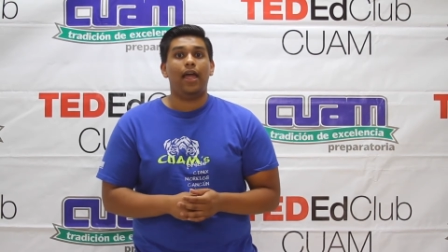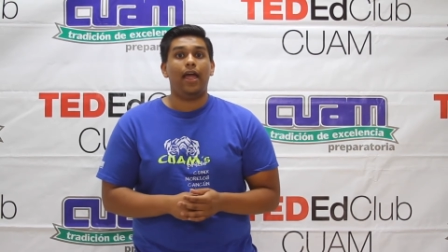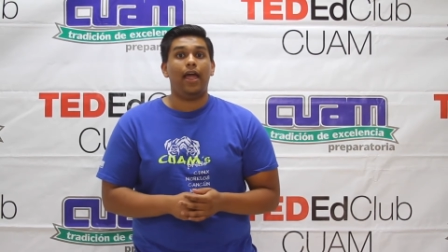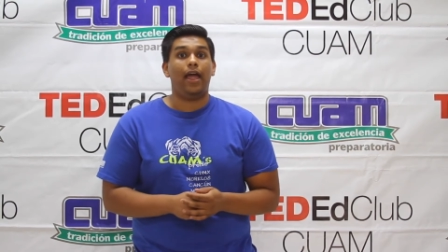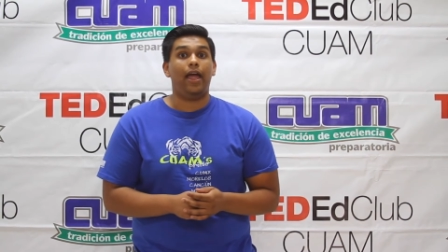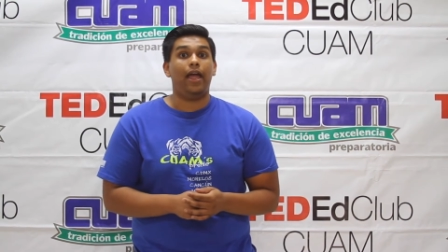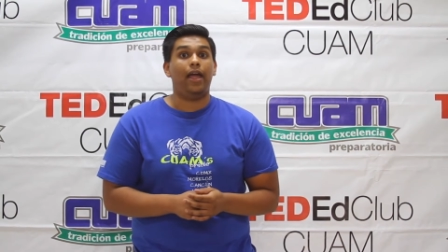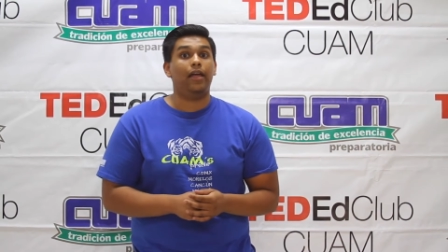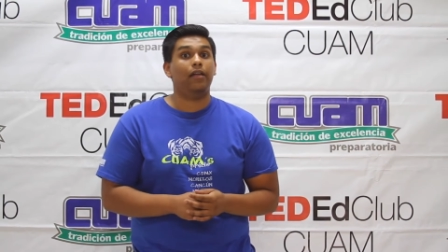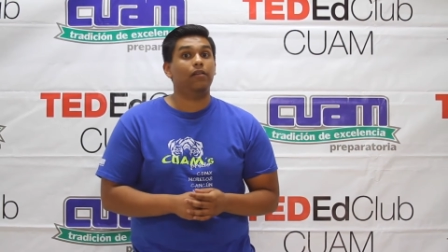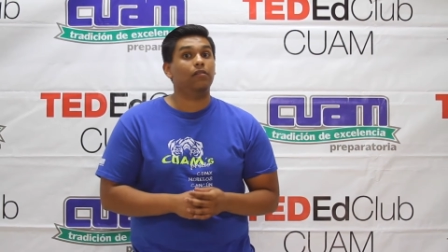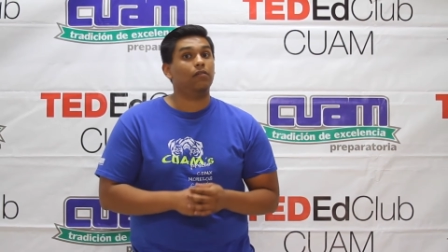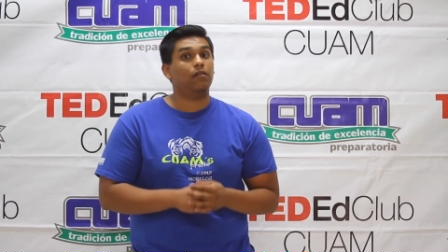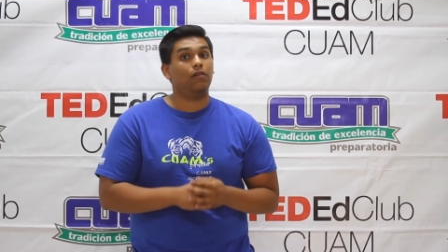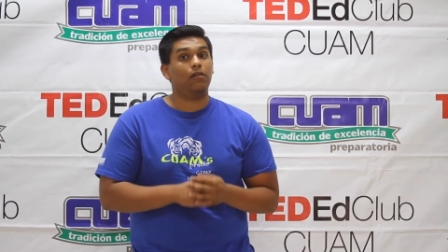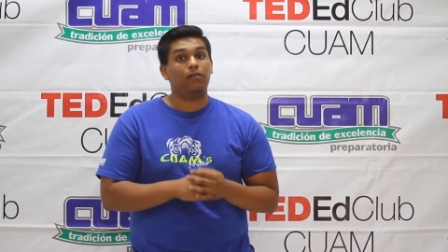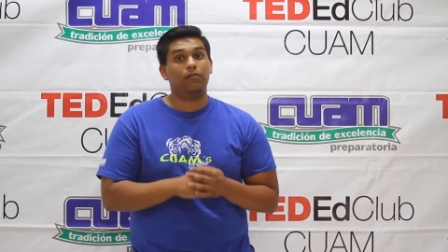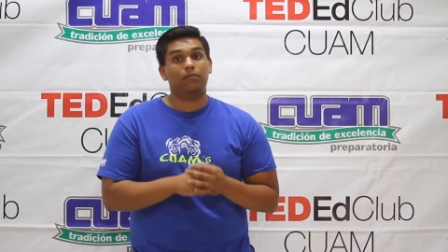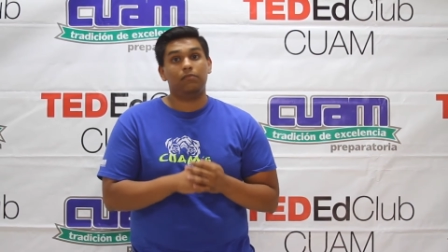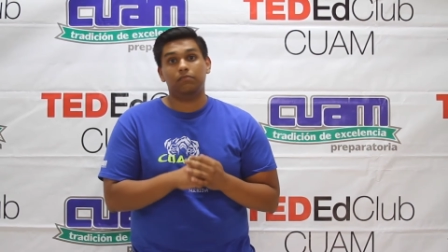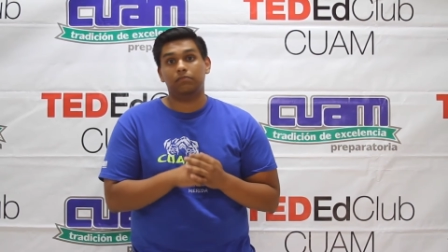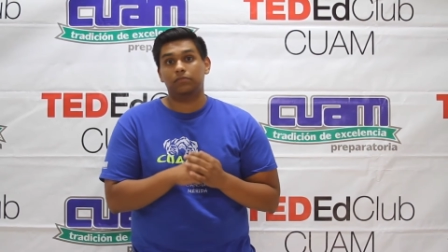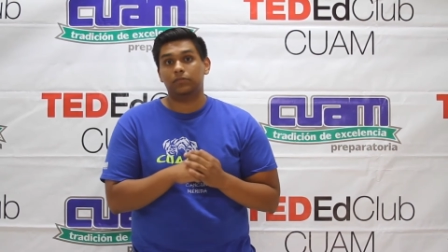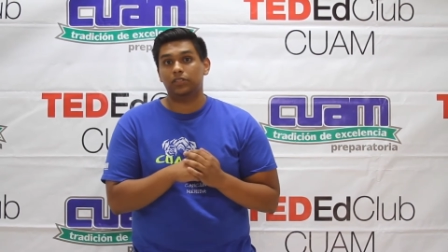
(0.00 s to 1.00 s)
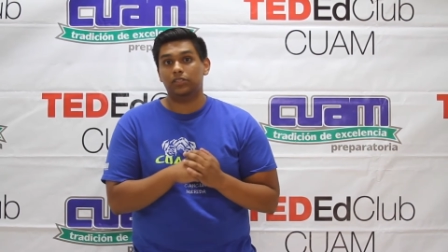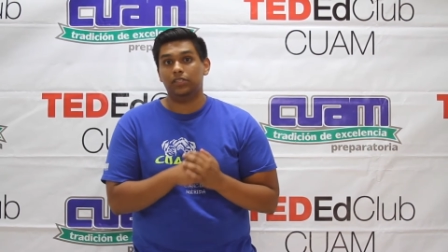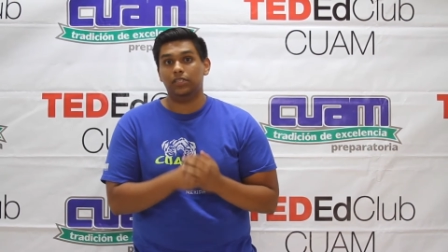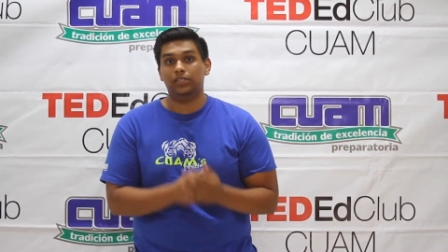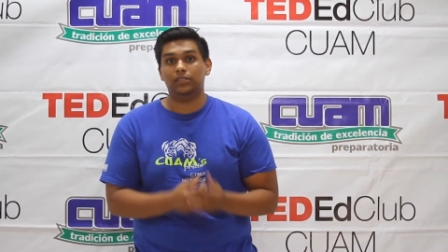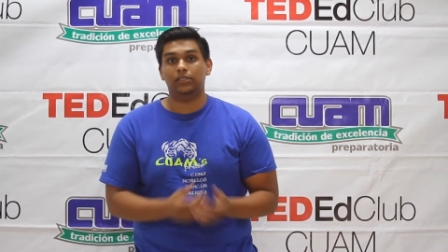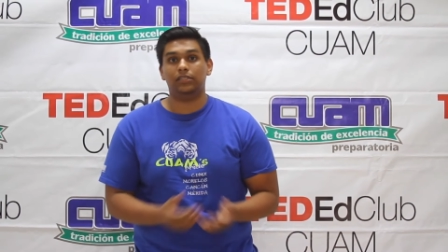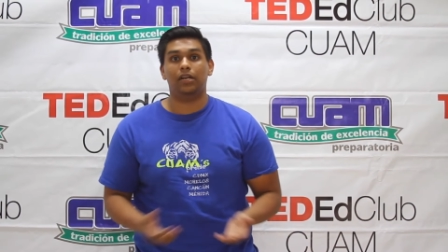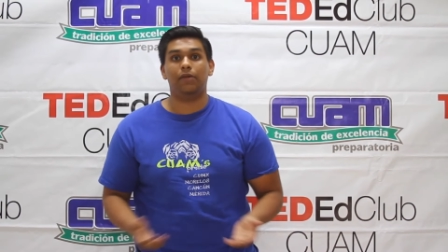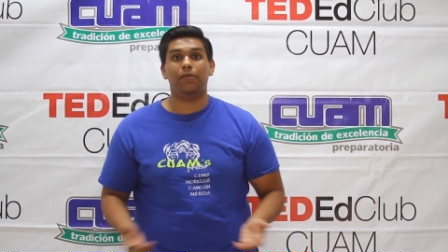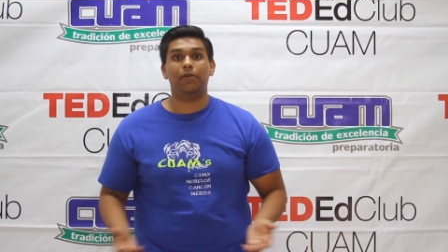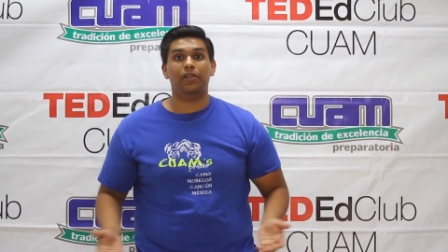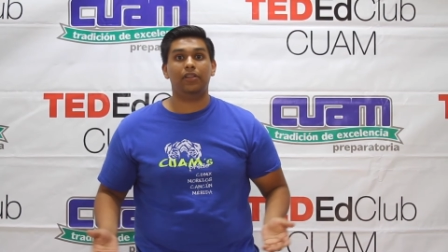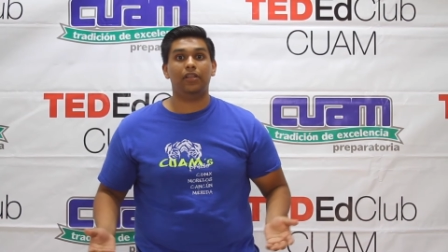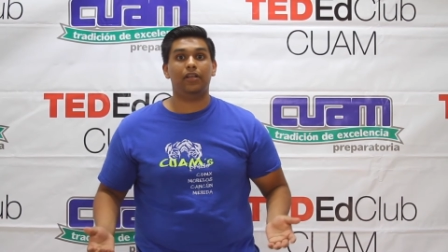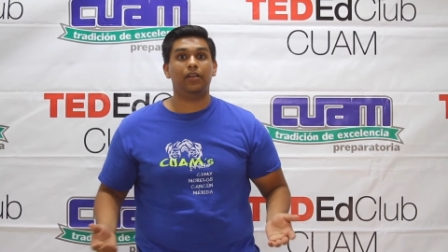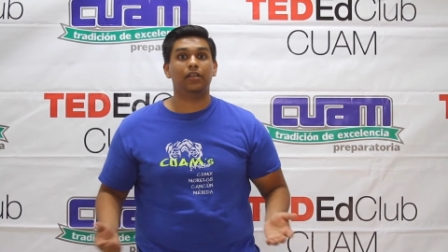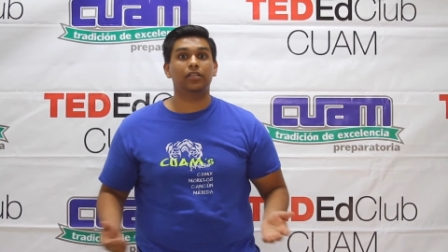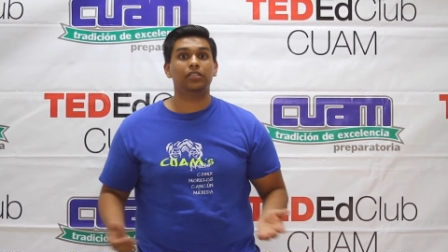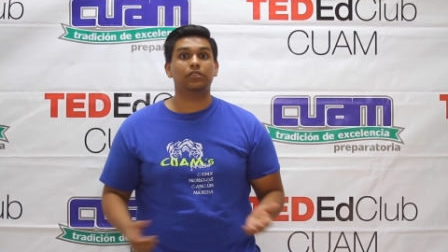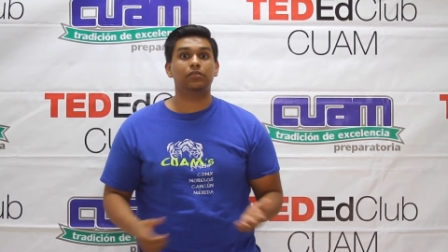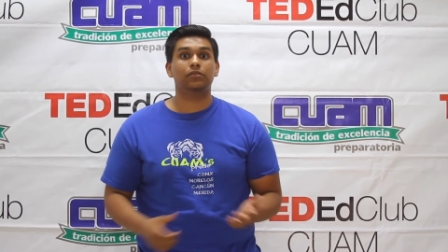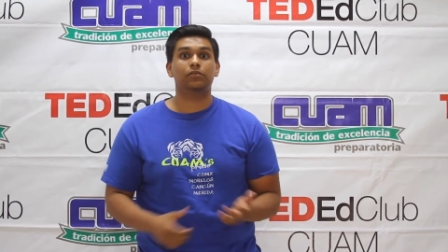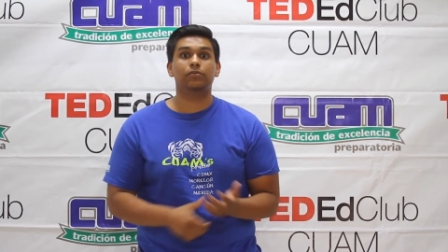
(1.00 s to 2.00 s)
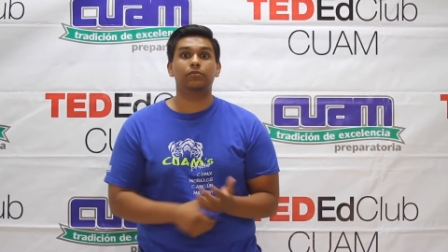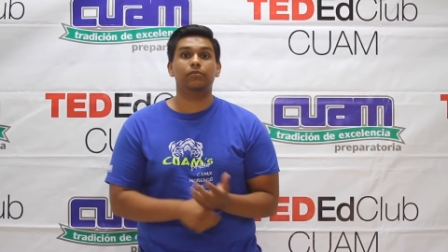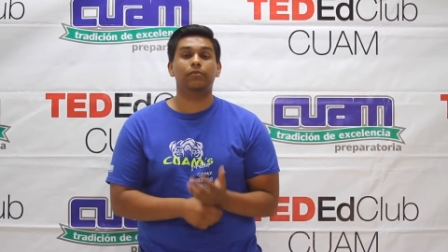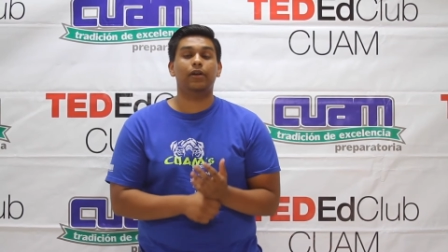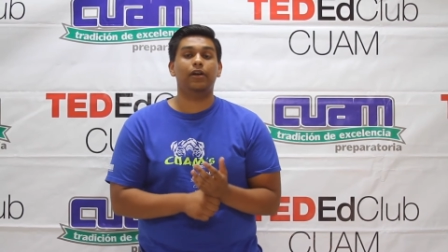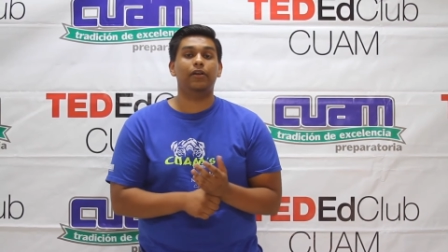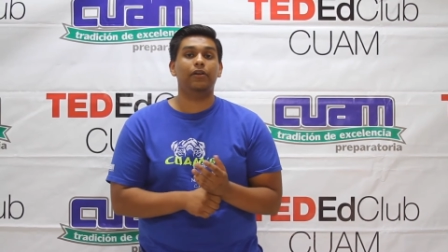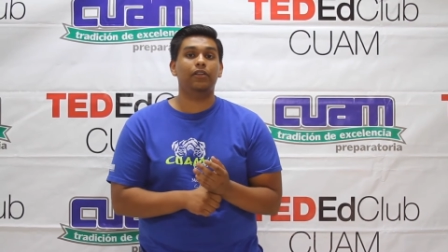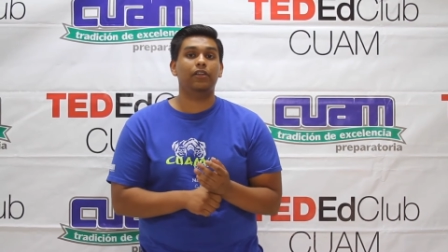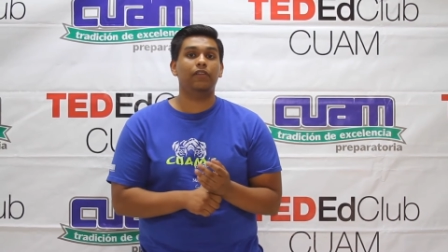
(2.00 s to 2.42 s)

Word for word: And since everything is very